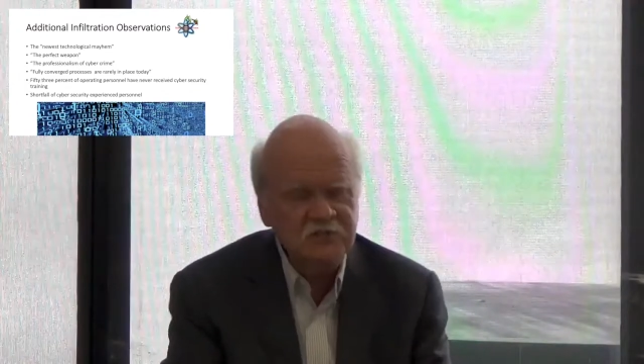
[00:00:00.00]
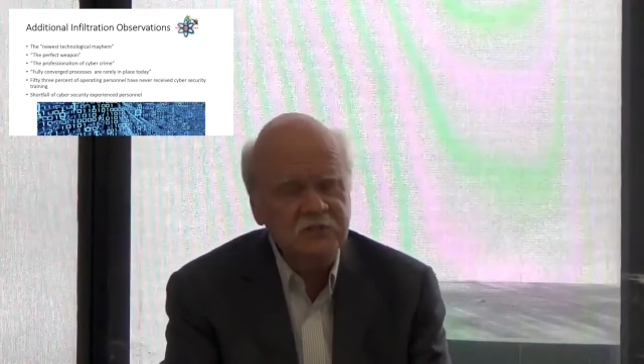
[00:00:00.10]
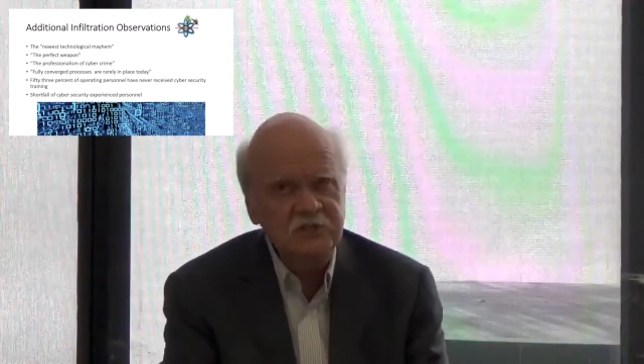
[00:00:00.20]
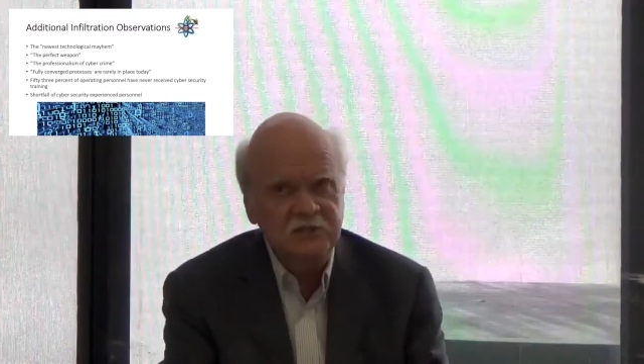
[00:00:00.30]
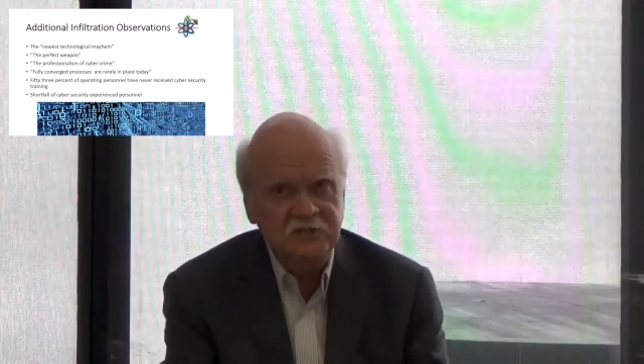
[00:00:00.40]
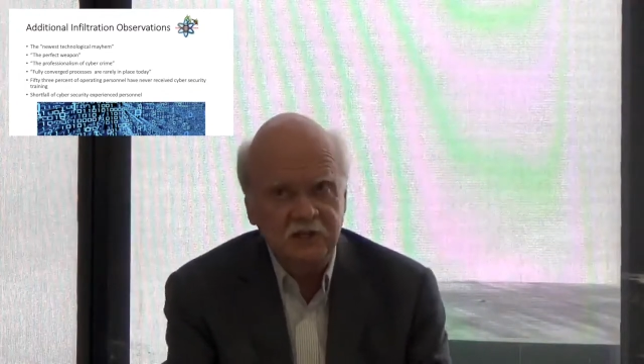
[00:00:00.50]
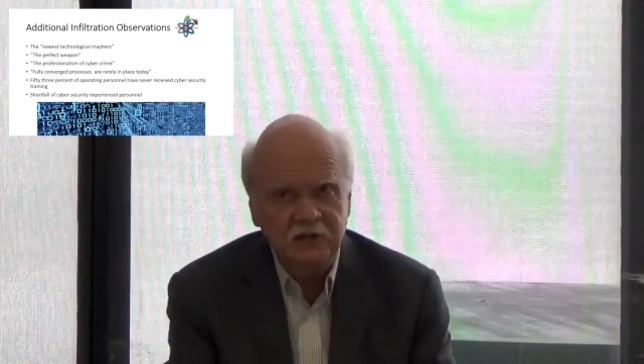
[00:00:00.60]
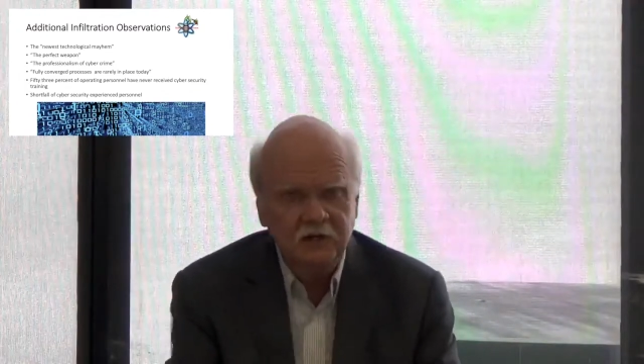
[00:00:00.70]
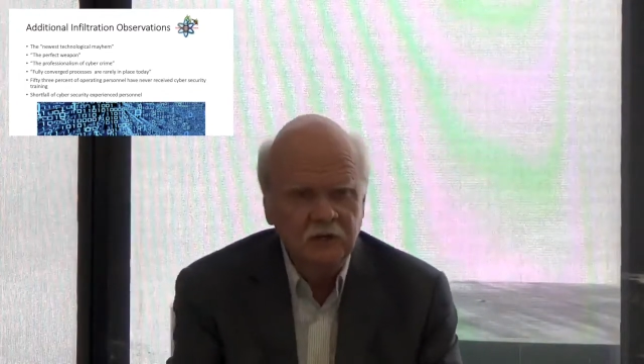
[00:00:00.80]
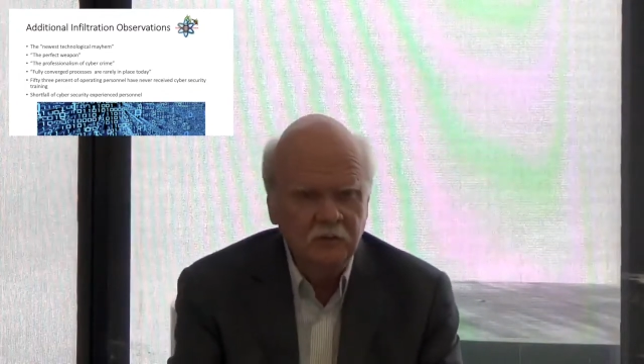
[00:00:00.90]
statistic,
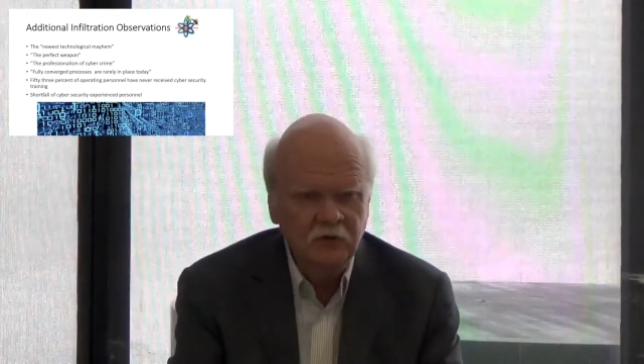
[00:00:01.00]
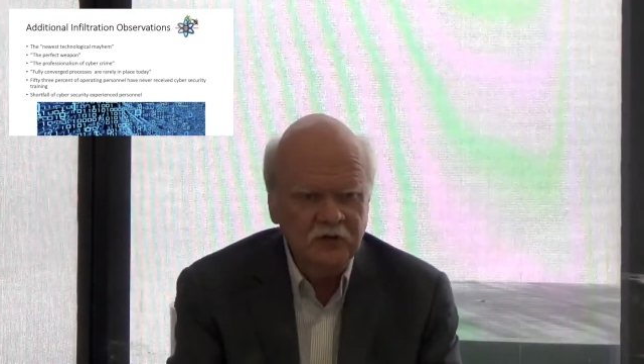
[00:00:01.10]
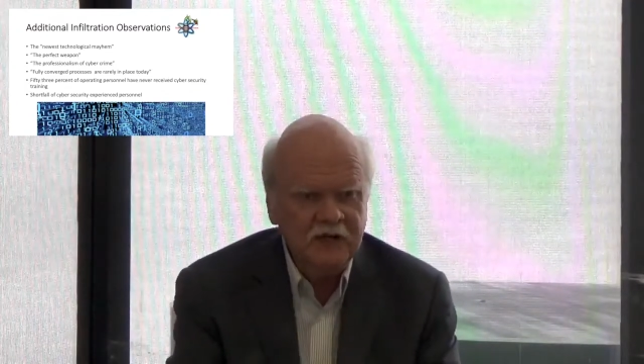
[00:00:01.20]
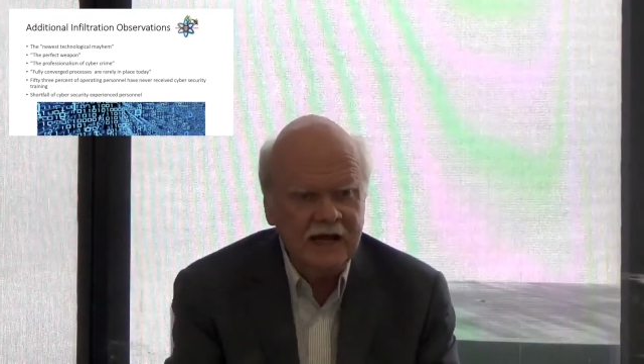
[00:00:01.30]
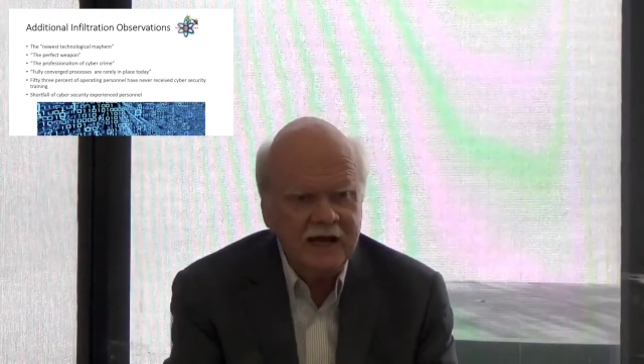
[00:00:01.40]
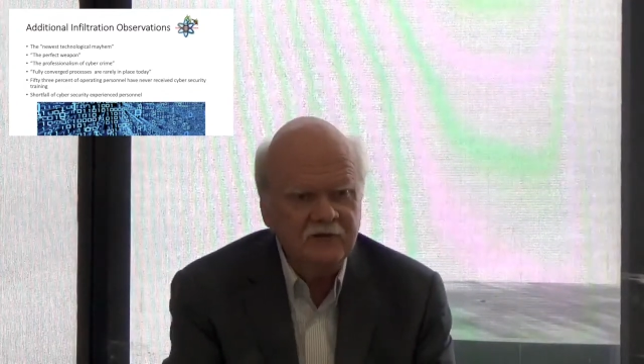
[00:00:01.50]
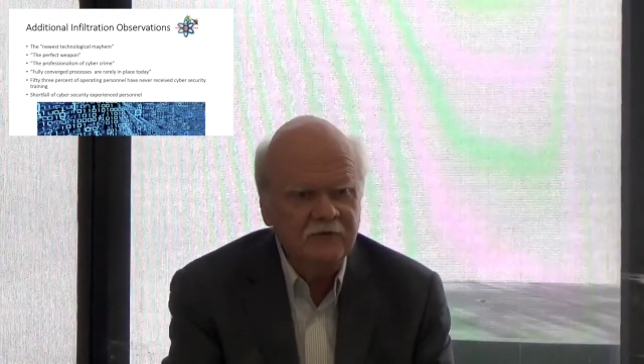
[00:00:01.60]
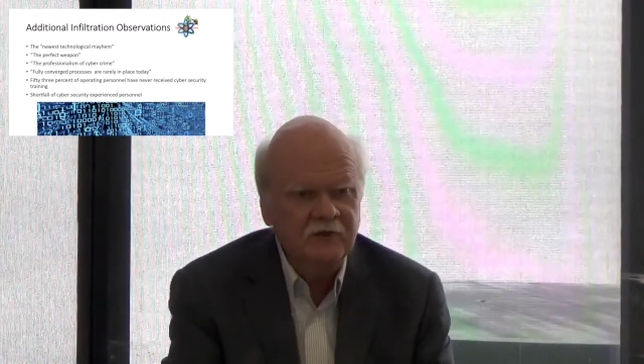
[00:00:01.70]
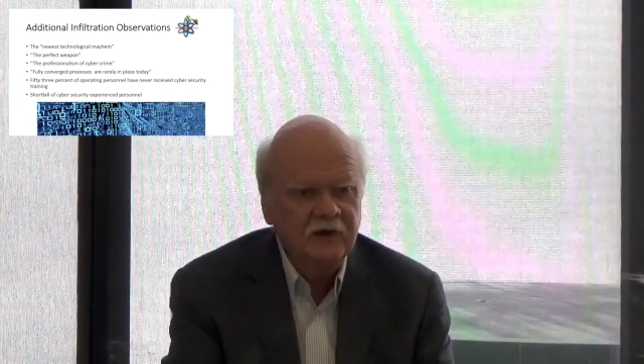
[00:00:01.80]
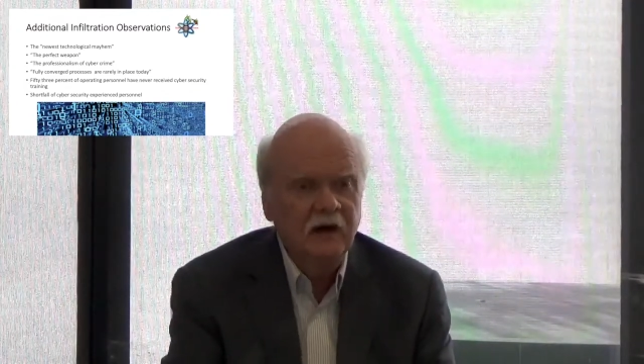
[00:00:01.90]
more than
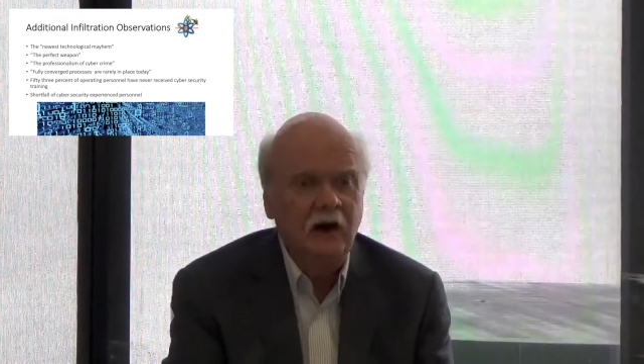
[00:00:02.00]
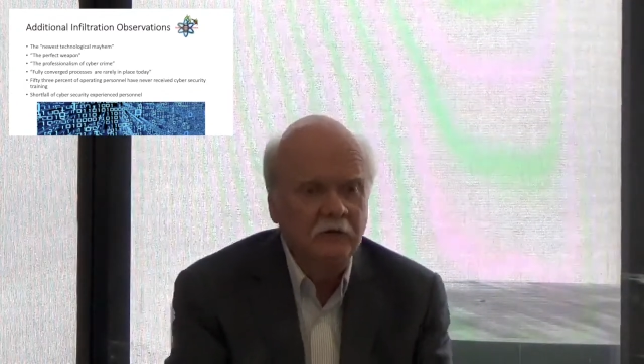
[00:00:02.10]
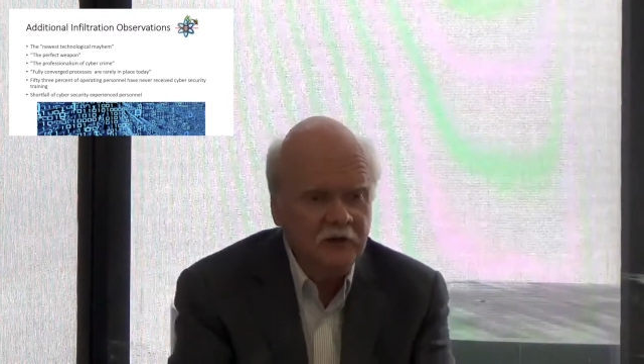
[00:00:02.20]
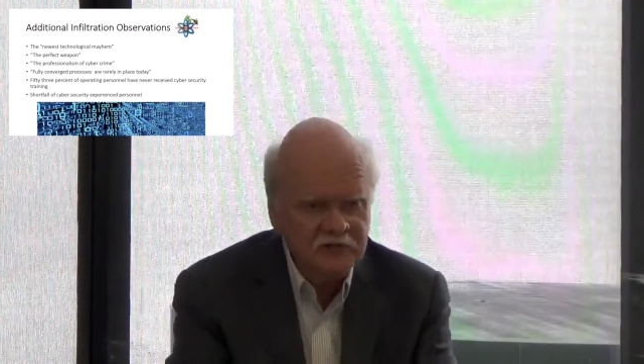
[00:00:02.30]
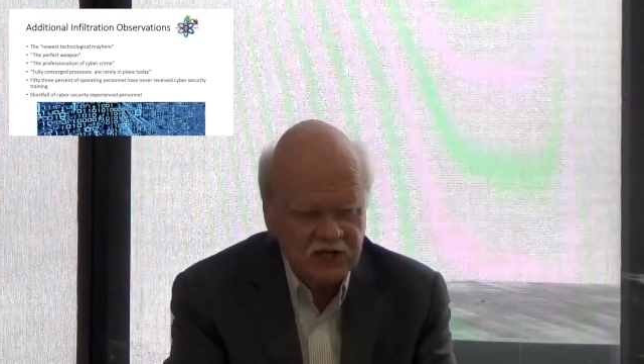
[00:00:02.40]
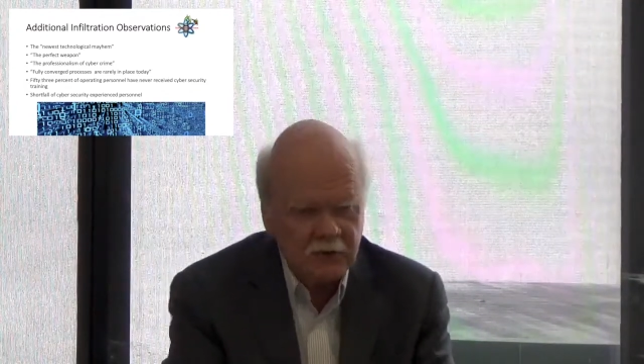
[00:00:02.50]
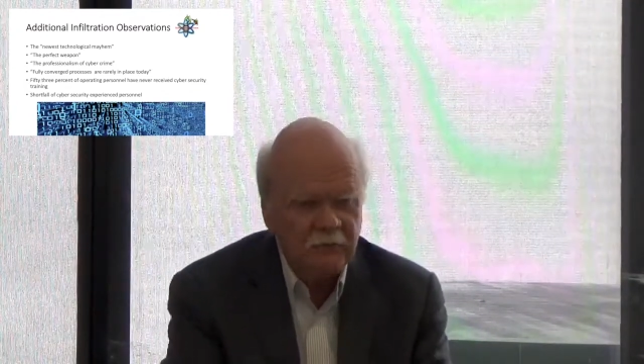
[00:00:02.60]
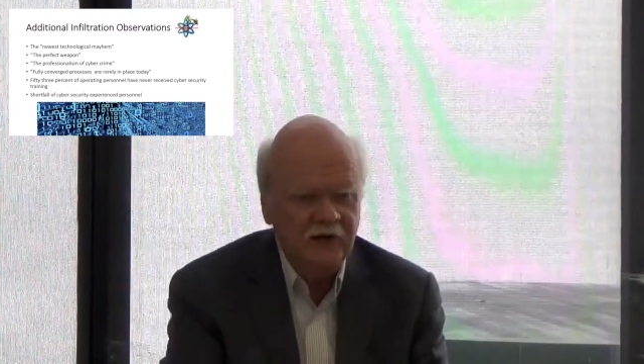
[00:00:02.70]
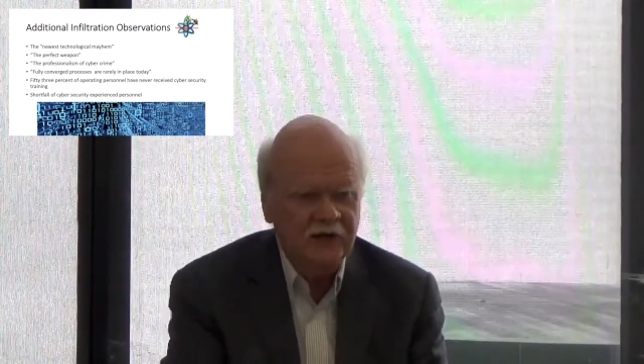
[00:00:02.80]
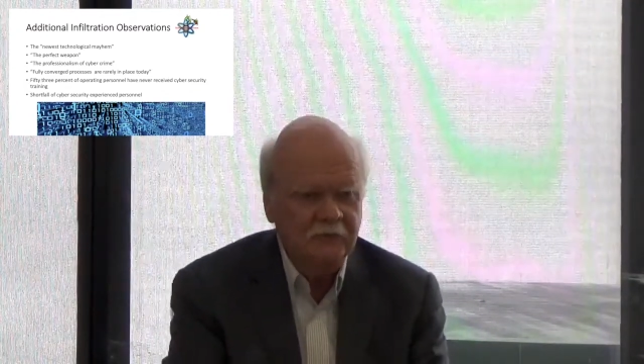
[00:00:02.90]
half of those
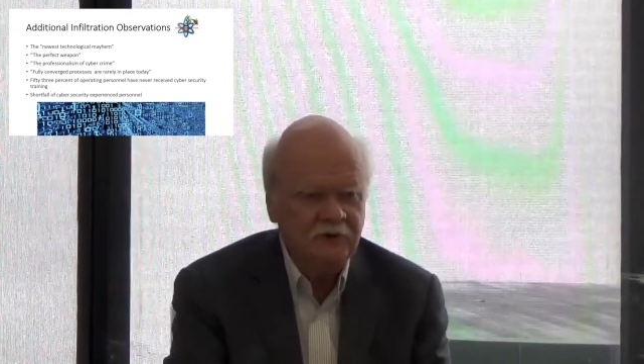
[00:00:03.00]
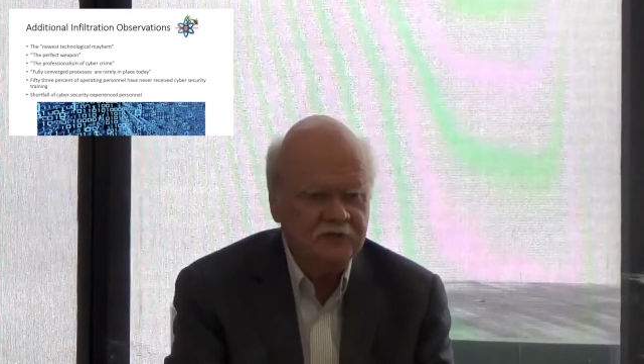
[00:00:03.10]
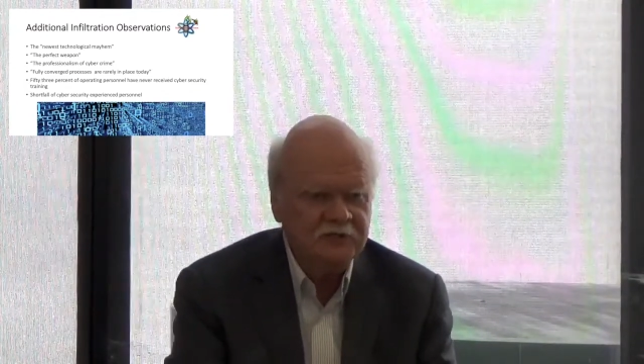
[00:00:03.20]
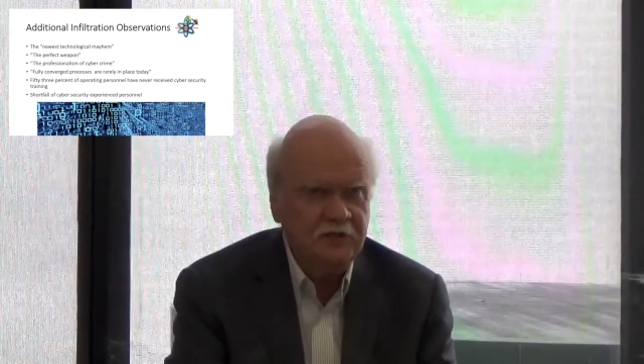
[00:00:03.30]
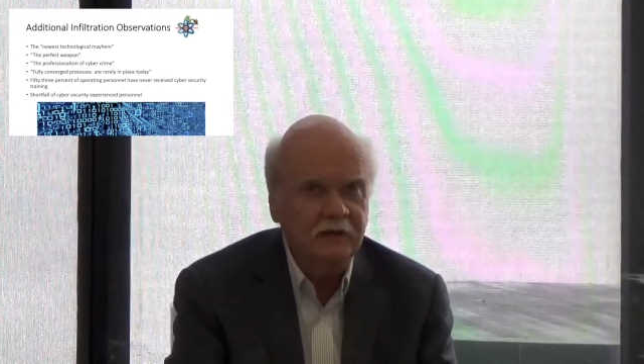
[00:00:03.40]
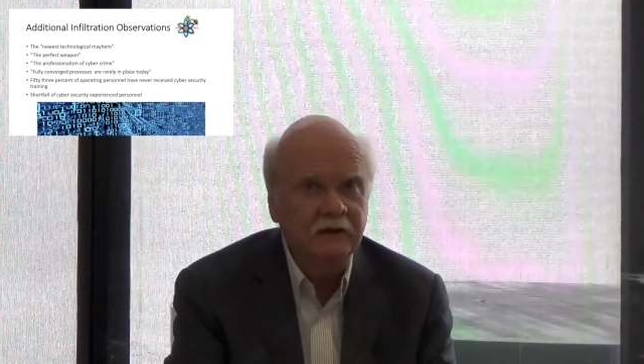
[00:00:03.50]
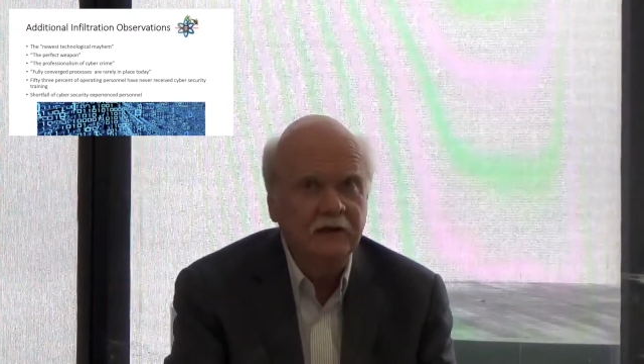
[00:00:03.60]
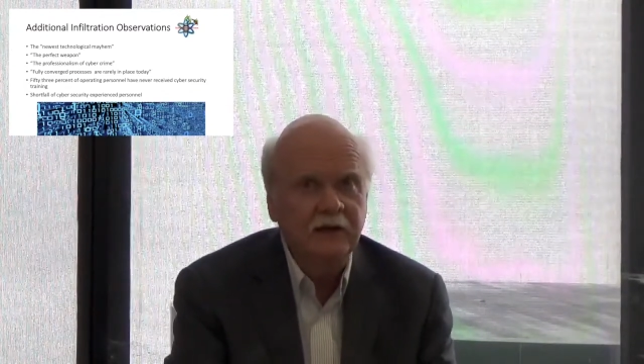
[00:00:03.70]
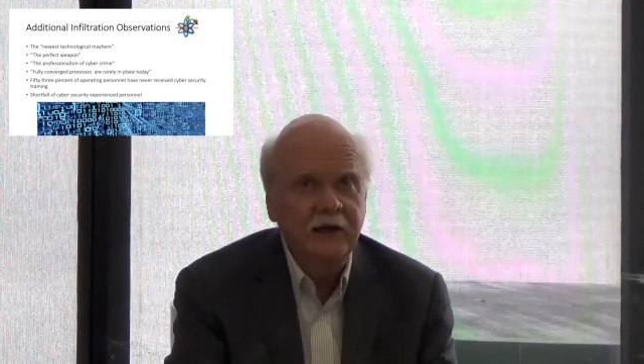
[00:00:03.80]
operating personnel